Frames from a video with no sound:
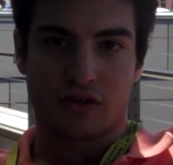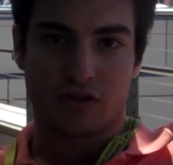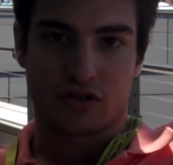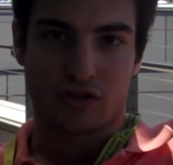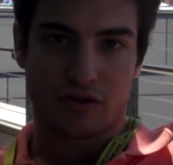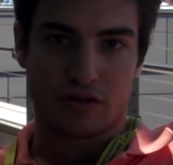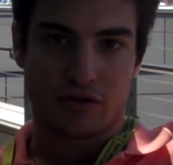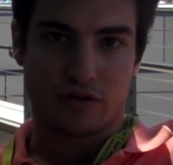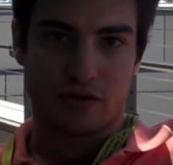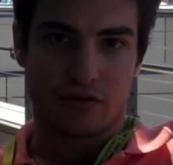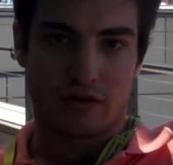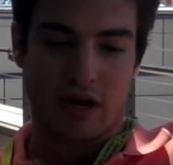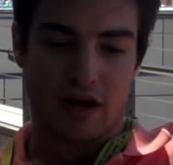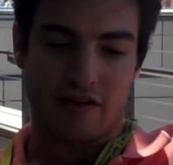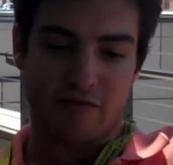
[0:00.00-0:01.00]
to
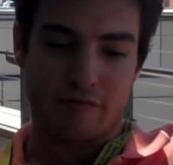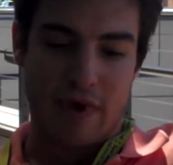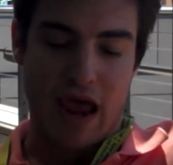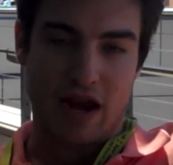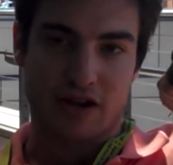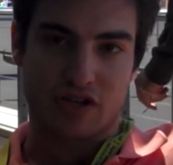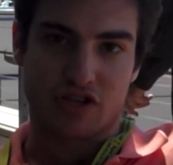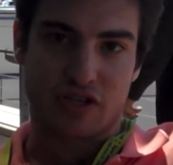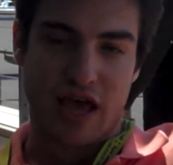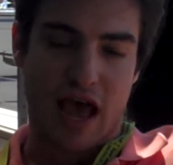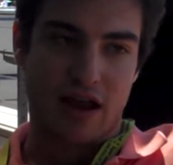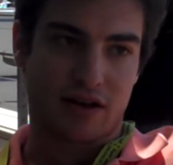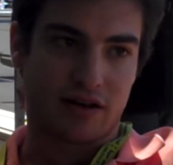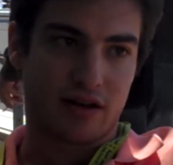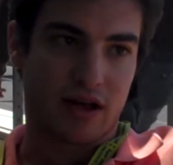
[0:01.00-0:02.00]
kind of manage
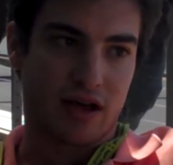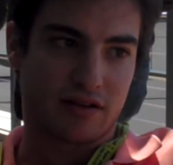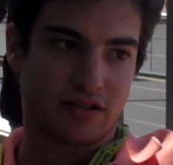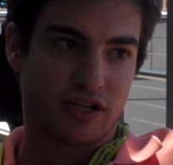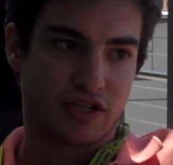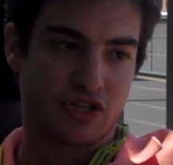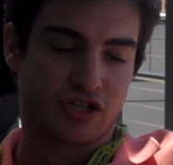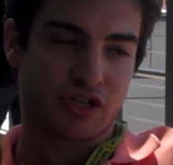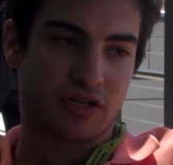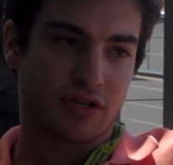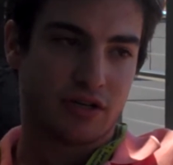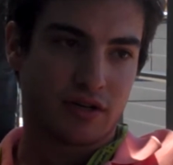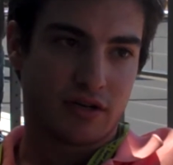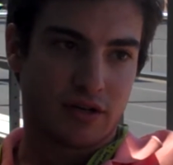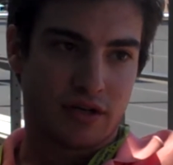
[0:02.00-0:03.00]
that and teach,
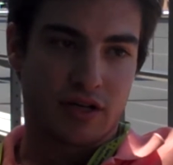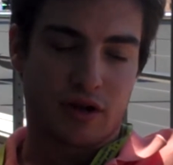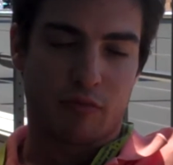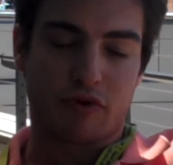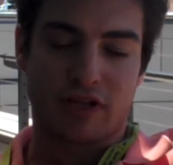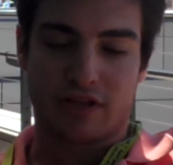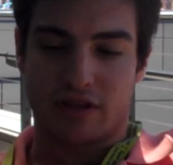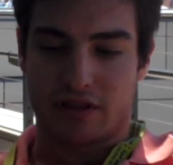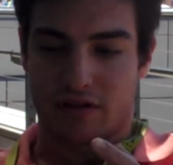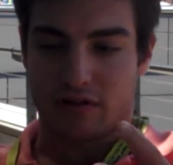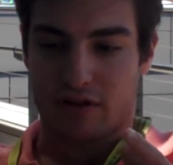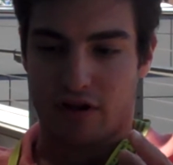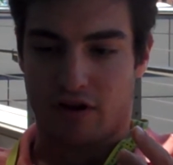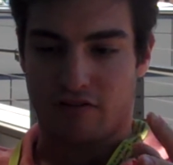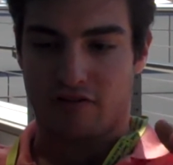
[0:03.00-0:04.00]
bring
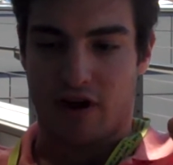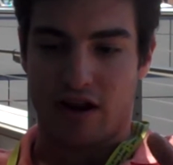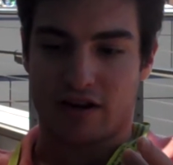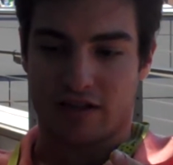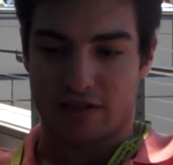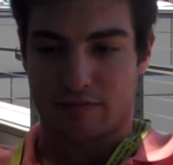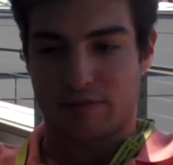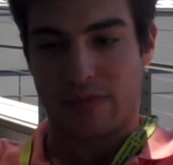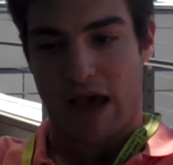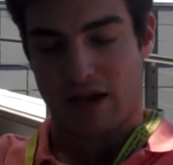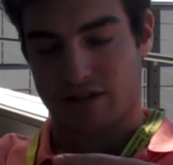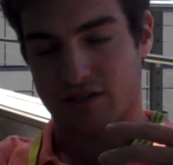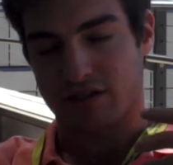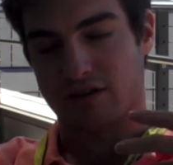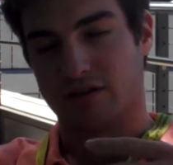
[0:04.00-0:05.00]
their findings
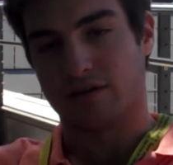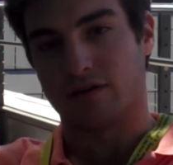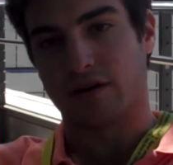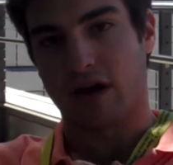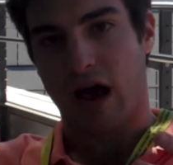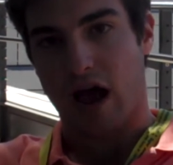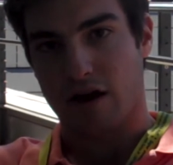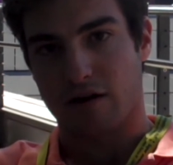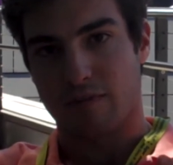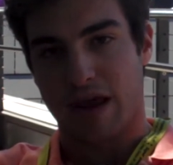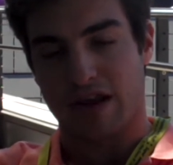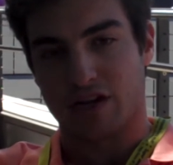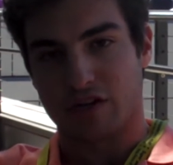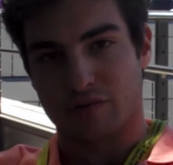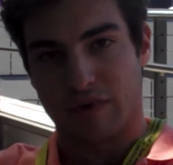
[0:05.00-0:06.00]
back to higher
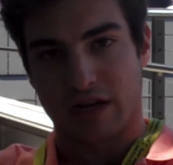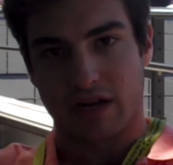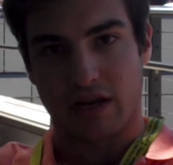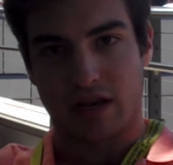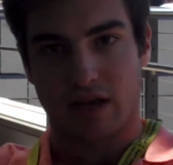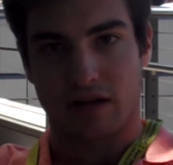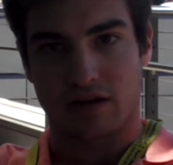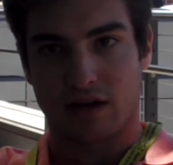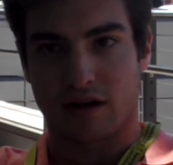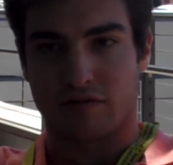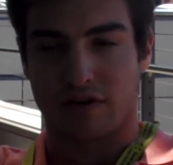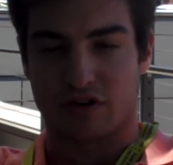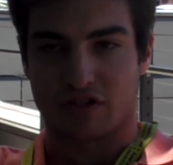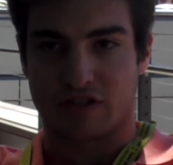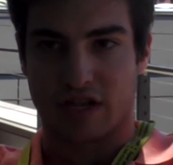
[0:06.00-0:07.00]
management and kind of
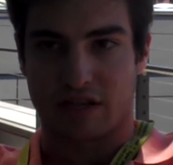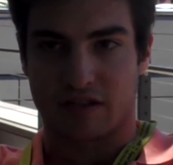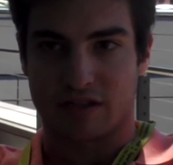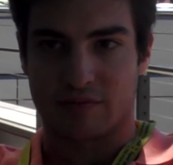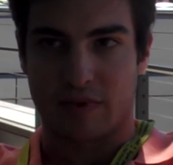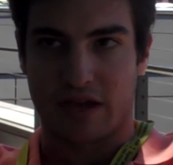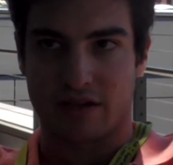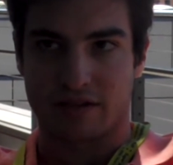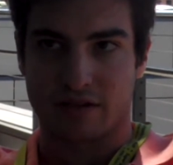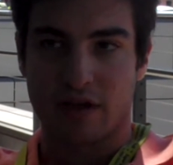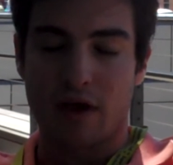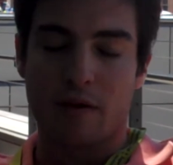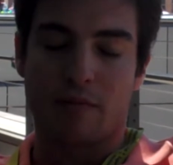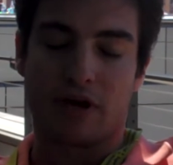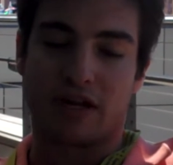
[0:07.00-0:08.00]
understand the space.
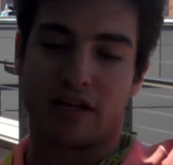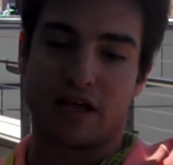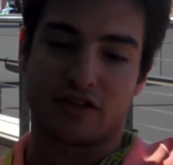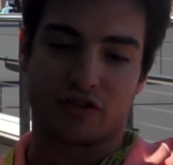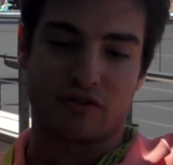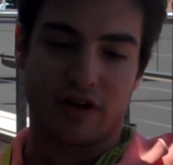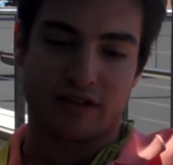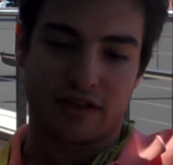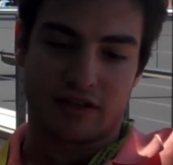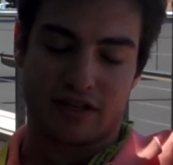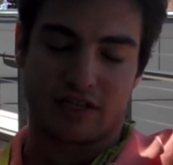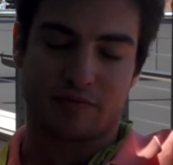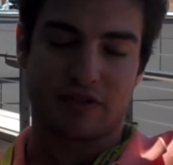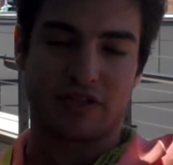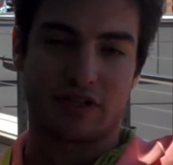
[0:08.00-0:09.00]
But it's great that
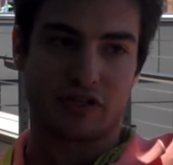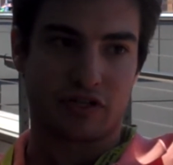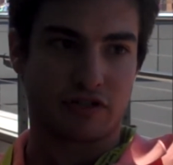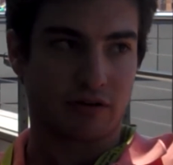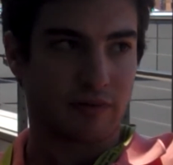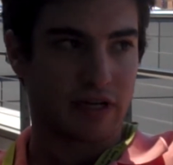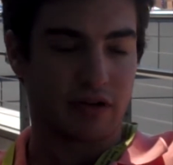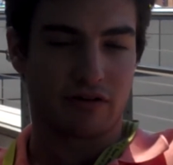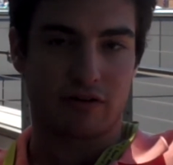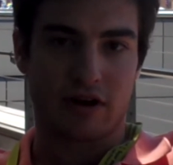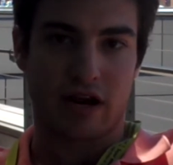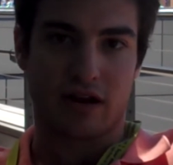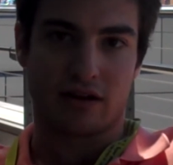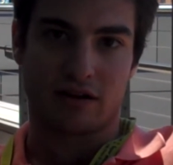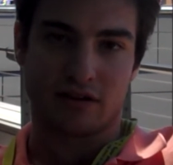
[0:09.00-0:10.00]
these positions are being
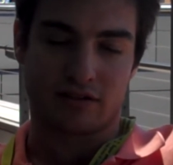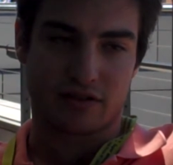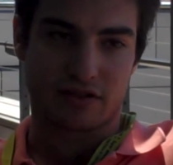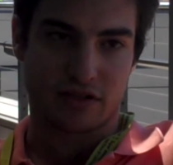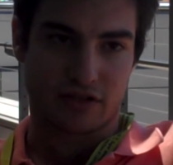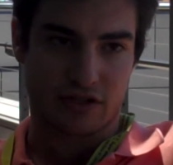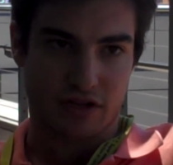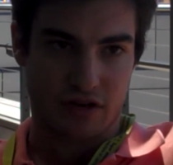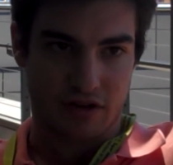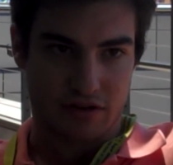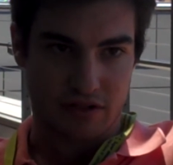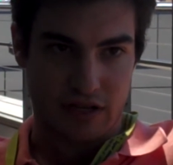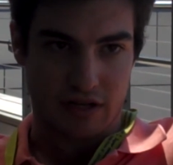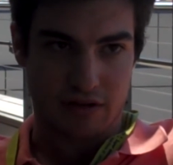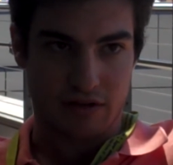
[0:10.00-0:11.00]
created because it just
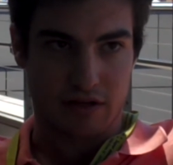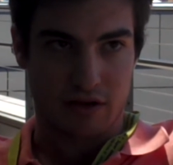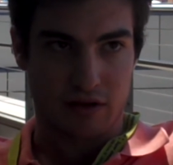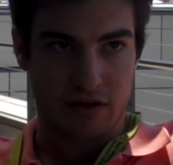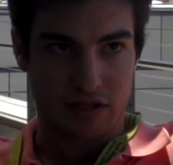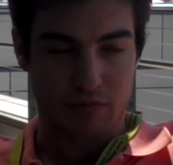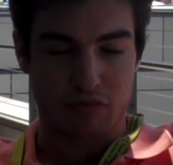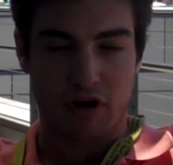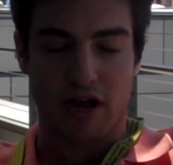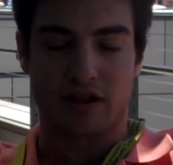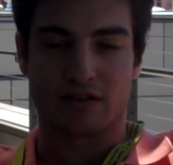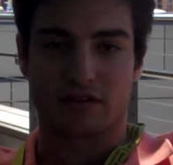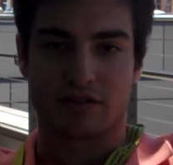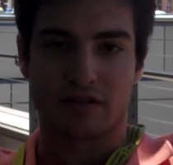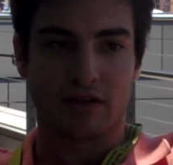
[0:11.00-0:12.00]
shows that these
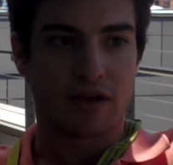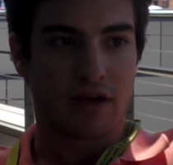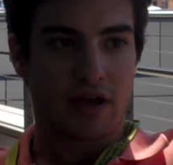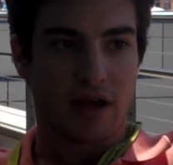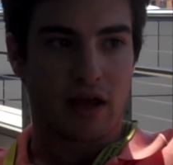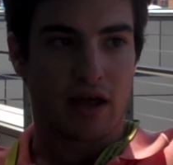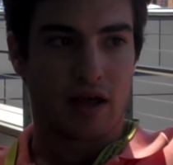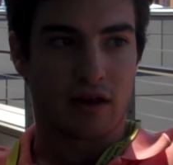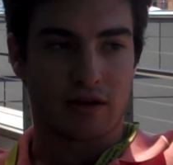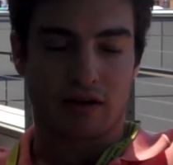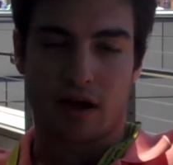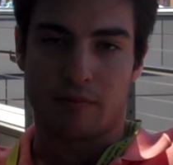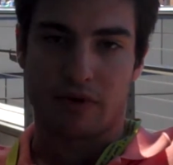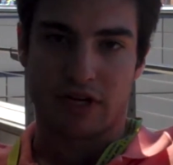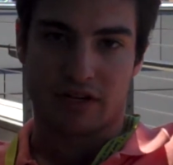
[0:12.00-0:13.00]
brands and
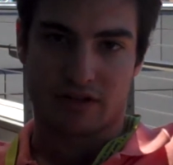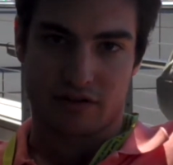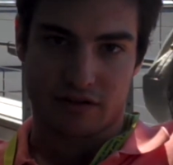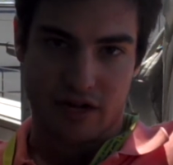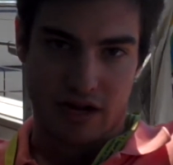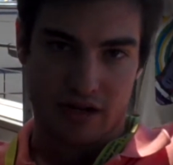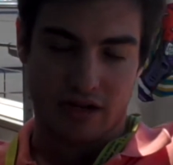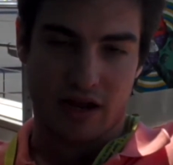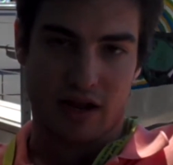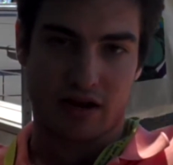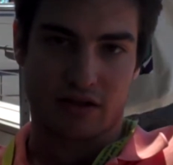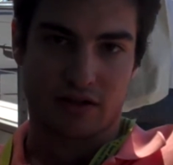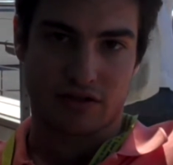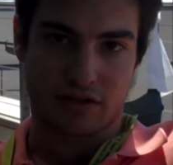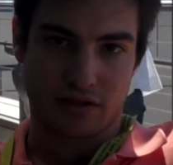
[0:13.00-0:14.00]
companies are
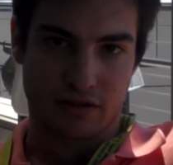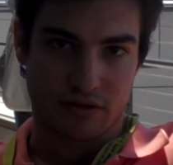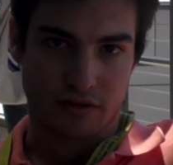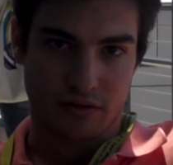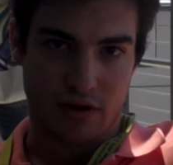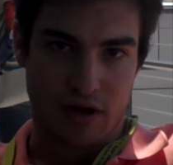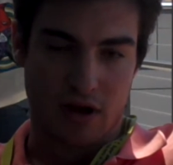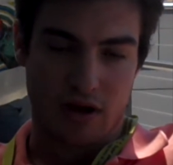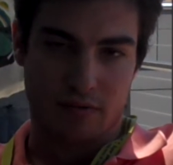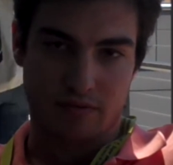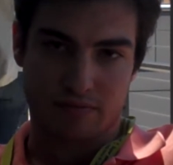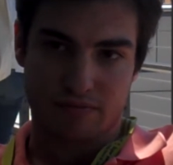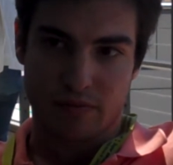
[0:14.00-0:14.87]
dedicated to